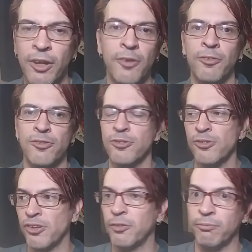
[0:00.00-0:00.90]
No, the
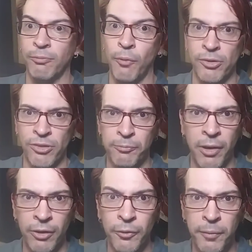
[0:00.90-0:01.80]
student's like, what's the
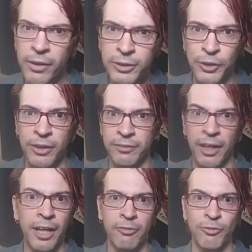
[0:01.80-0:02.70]
Maha Upanishad?
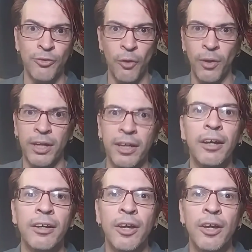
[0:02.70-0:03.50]
I have no idea.